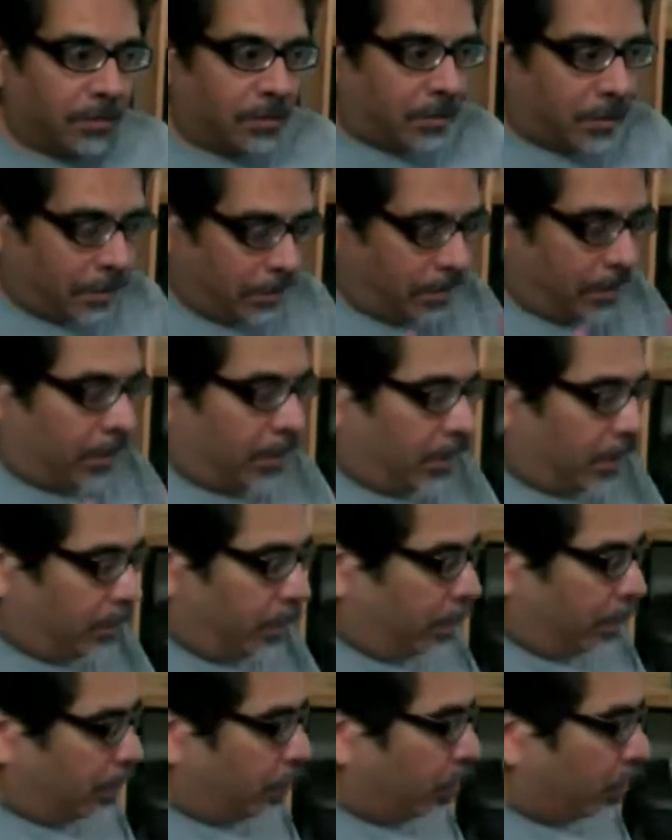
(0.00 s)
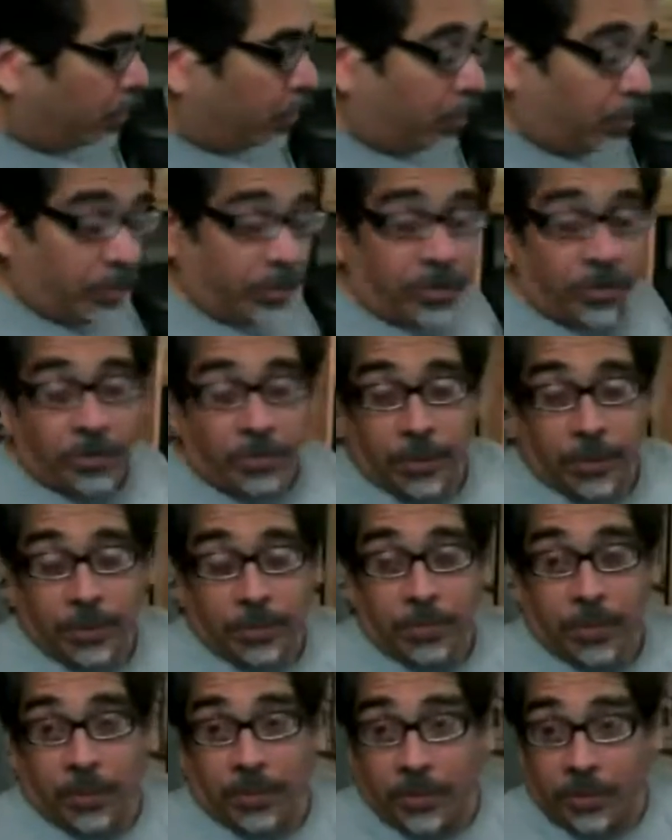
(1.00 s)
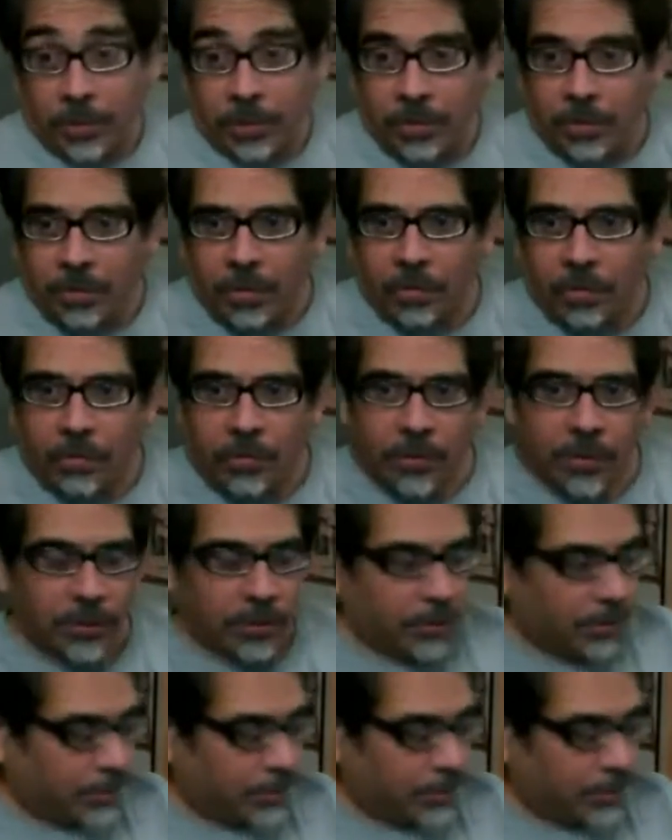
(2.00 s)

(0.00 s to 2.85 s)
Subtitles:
give it a little bit more growth spurt, hopefully.